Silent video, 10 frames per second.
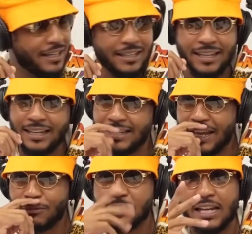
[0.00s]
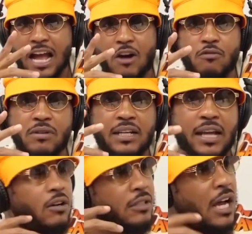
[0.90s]
And he was the guy who really
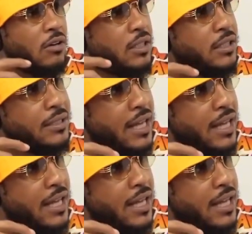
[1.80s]
held our hood